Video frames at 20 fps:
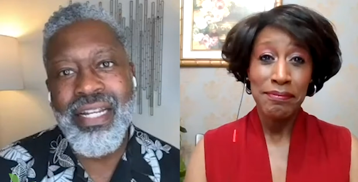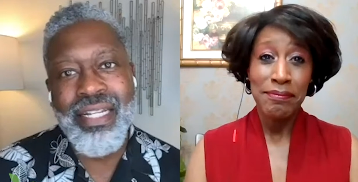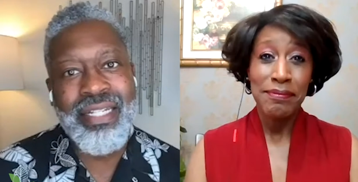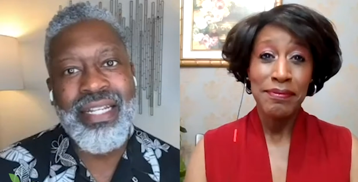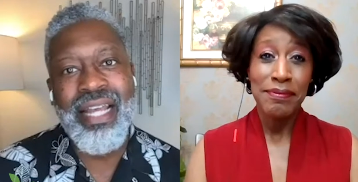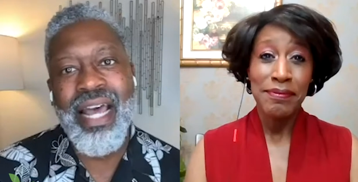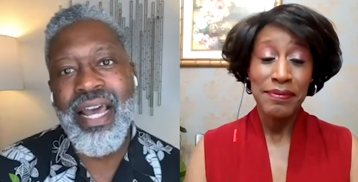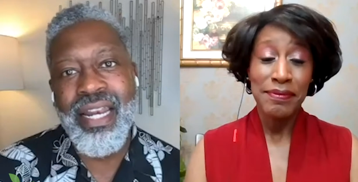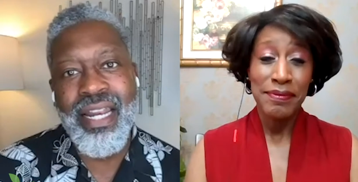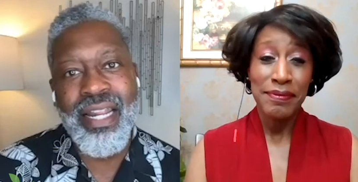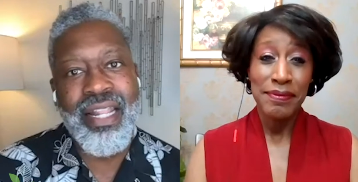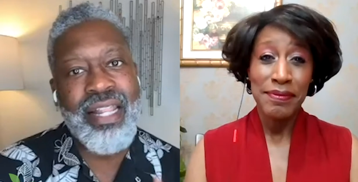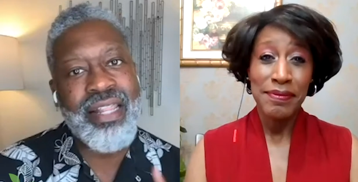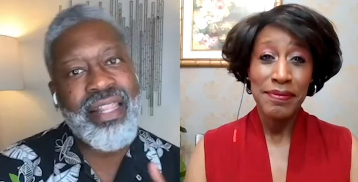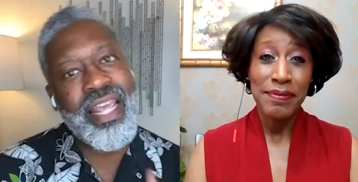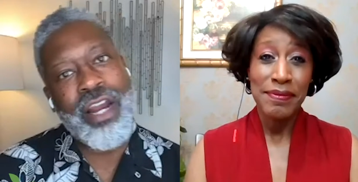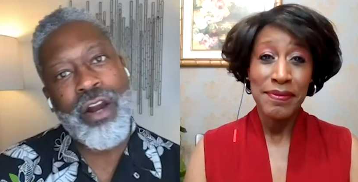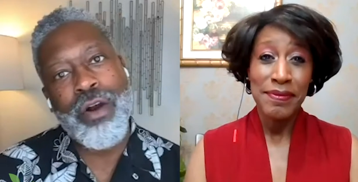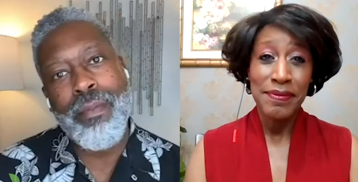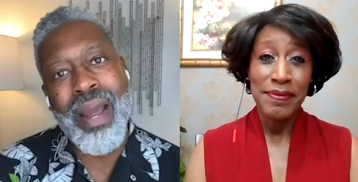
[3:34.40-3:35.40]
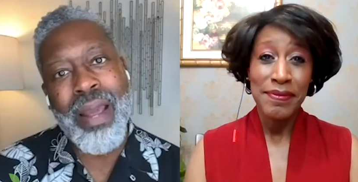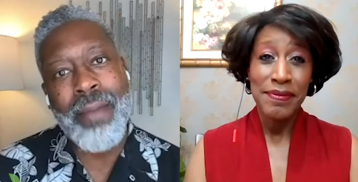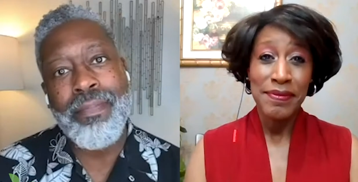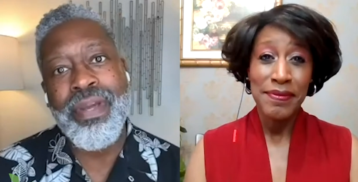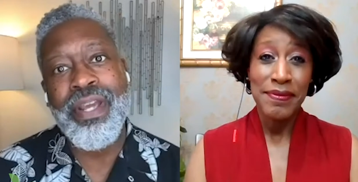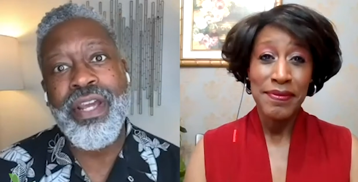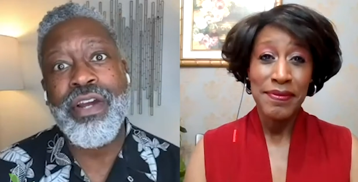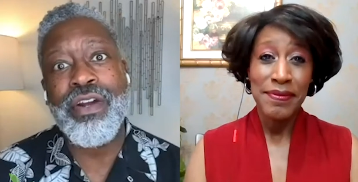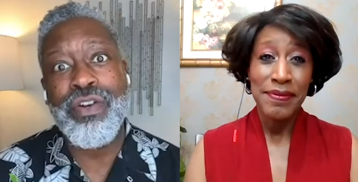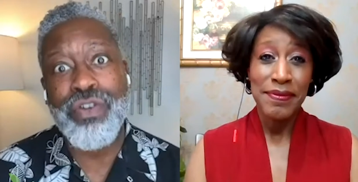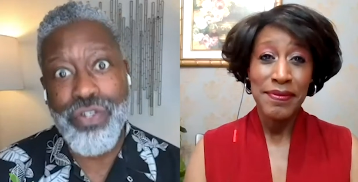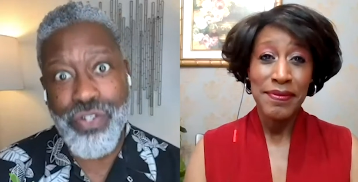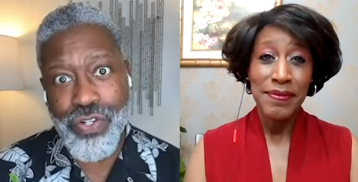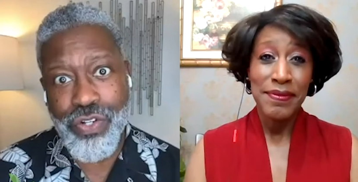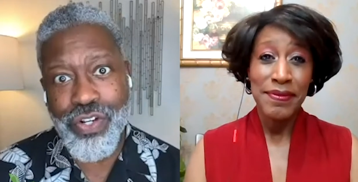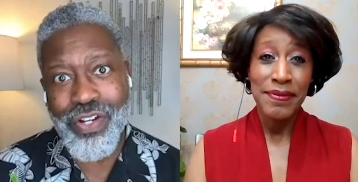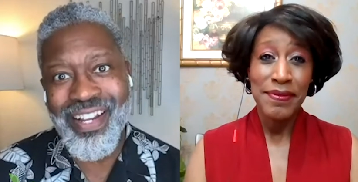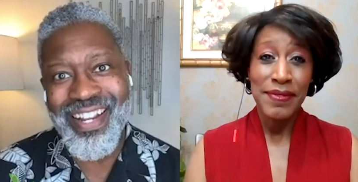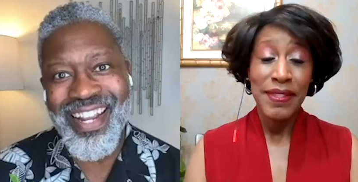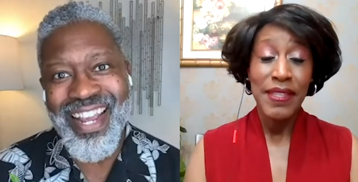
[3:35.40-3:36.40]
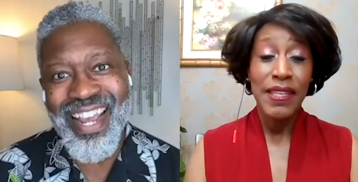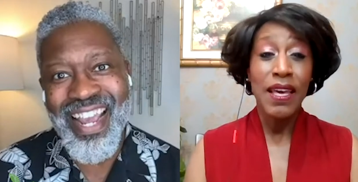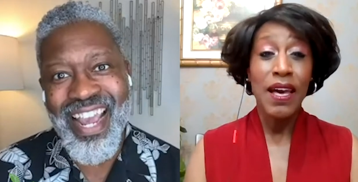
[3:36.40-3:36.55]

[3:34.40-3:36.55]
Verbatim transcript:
Speaker 1: I decided that they are my peers